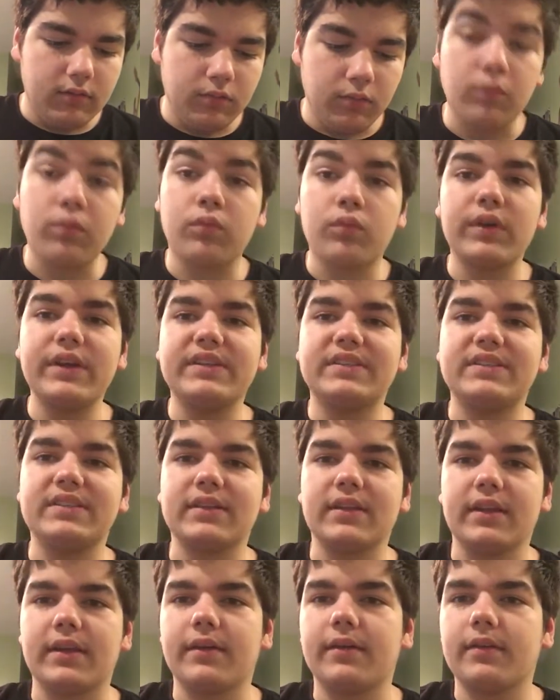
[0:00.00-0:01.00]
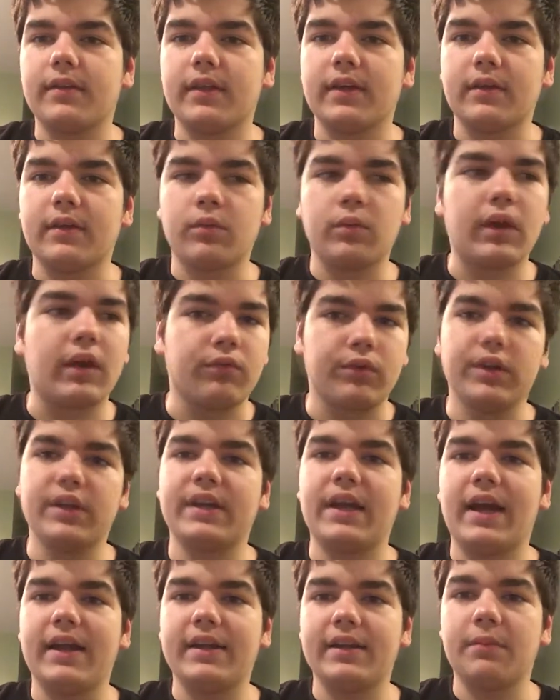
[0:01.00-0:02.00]
Recently, like when I really
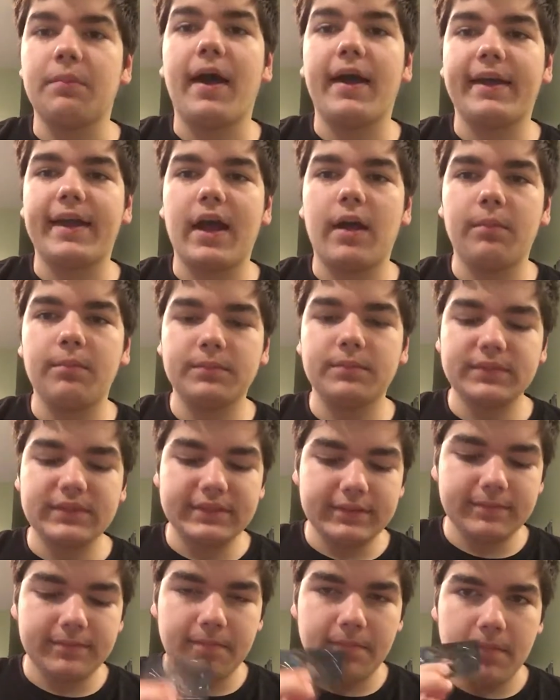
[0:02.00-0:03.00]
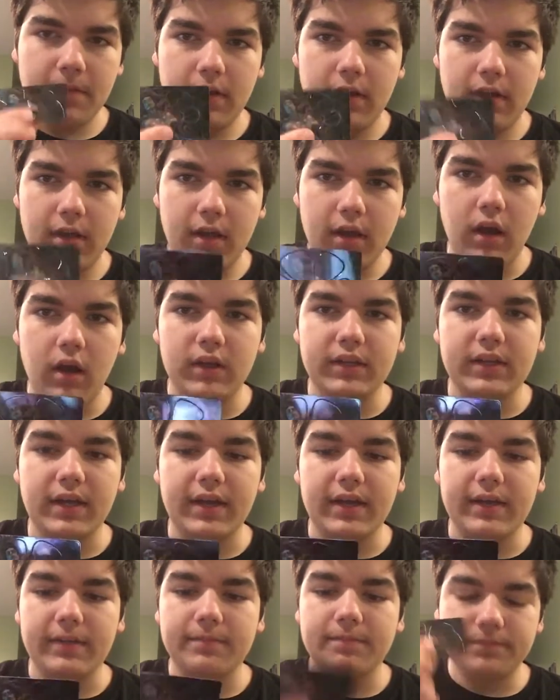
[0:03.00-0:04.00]
got into buying albums on
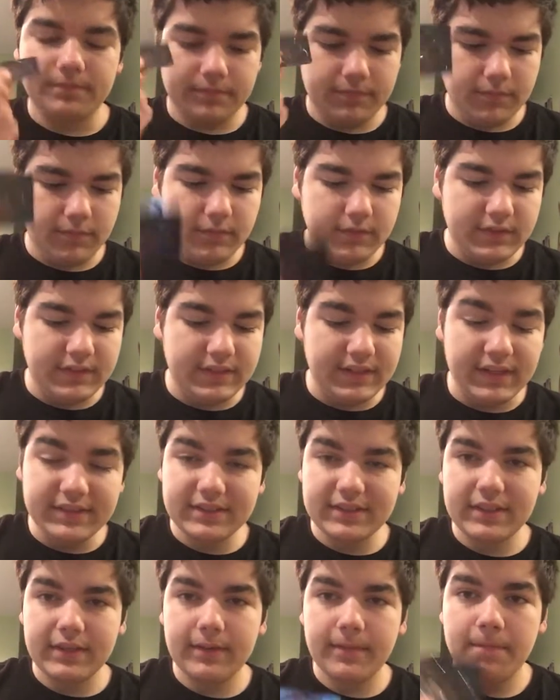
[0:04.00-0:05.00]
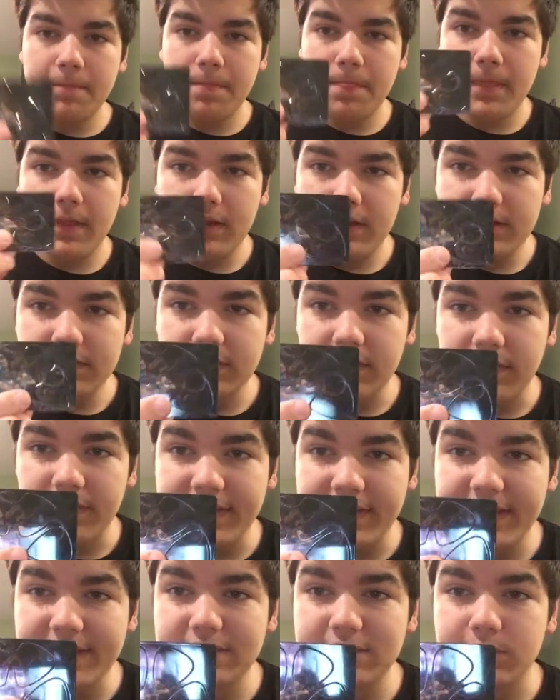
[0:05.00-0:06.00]
disc. So
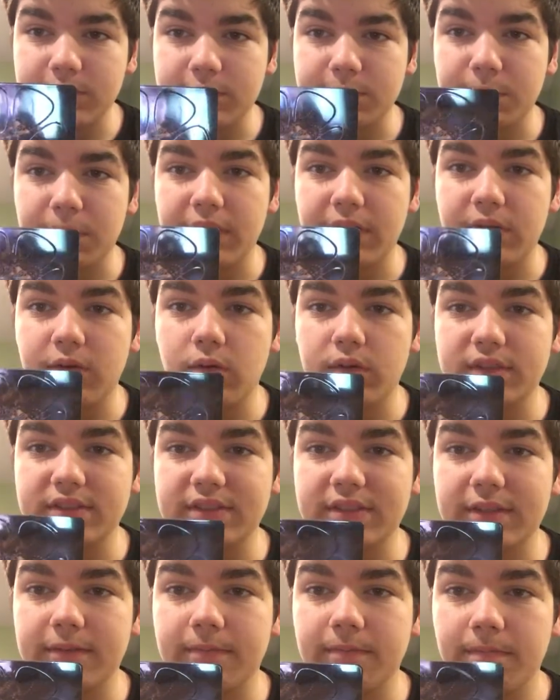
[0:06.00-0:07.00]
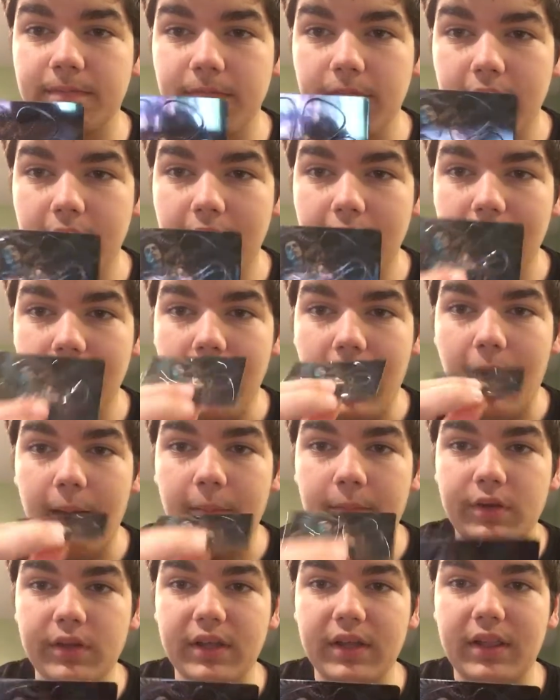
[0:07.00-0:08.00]
this was pretty cool to see.
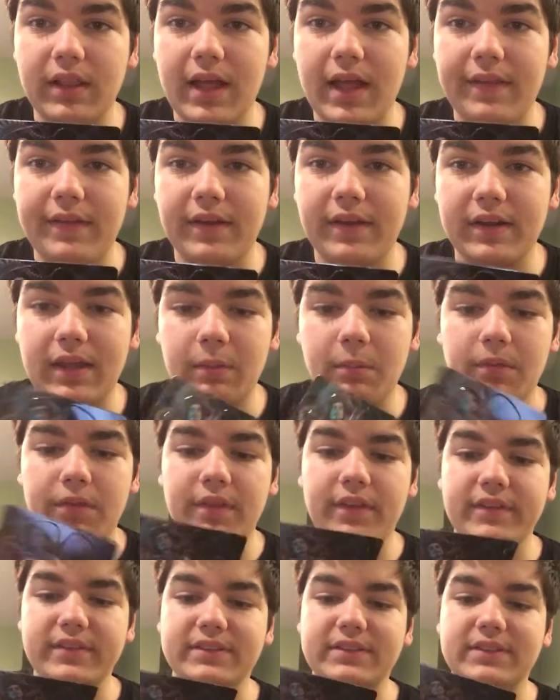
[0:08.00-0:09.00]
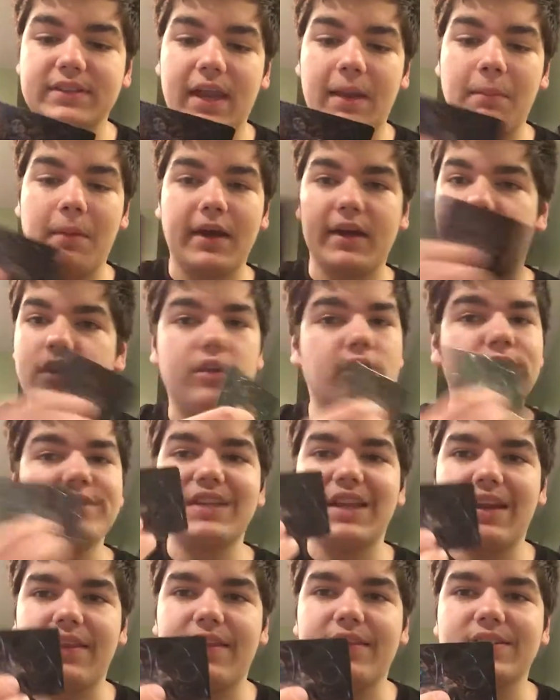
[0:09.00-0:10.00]
I'm really glad that it came with this. I'm not going to use
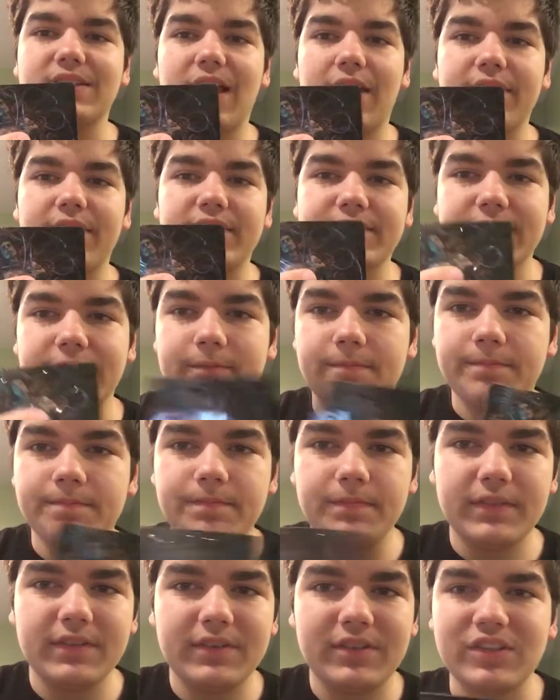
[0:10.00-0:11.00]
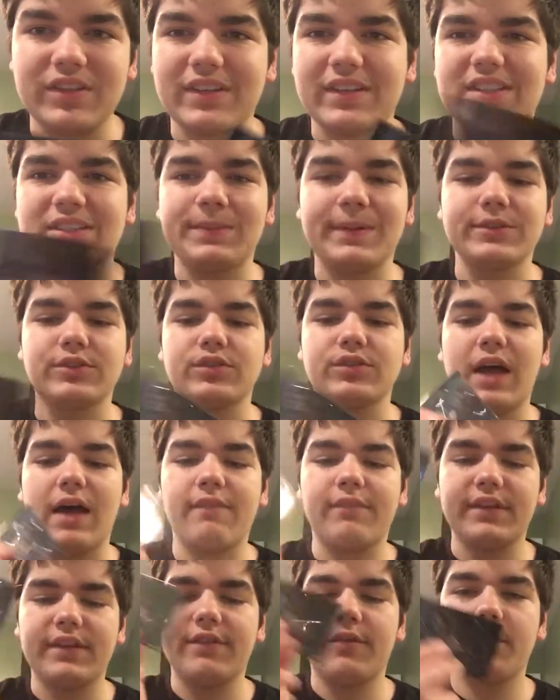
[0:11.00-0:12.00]
any of these, obviously. It's just like a special
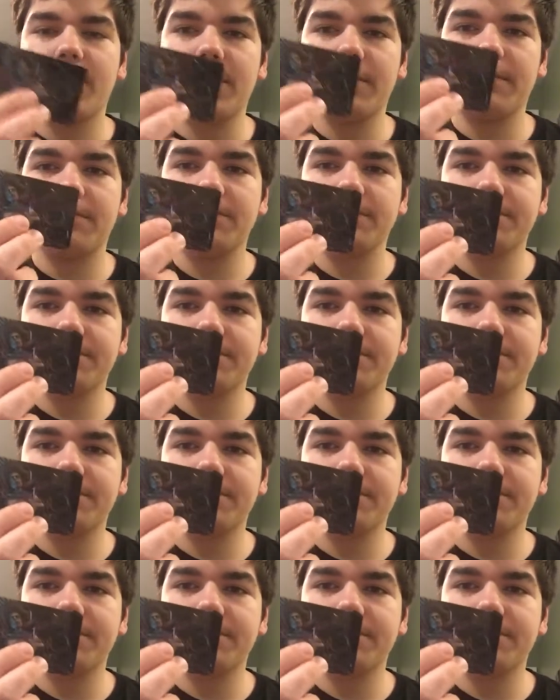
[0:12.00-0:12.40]
novelty for me.